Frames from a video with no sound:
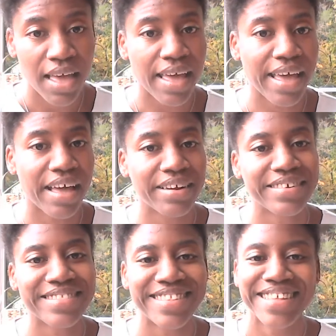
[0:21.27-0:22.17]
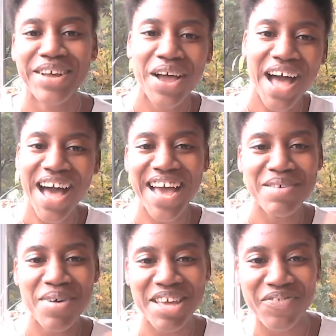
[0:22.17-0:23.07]
And hi
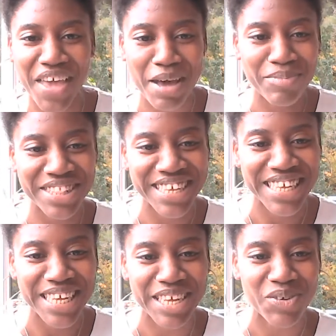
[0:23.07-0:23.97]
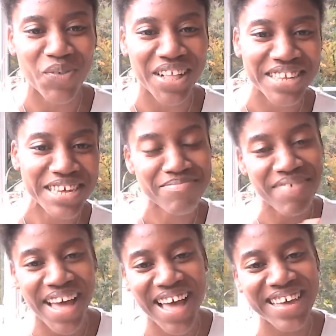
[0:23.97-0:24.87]
my family, welcome
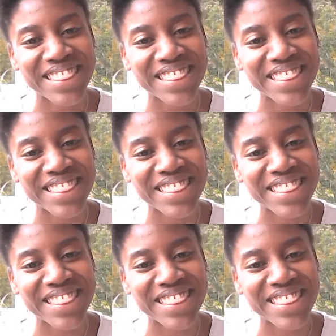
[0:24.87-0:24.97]
back.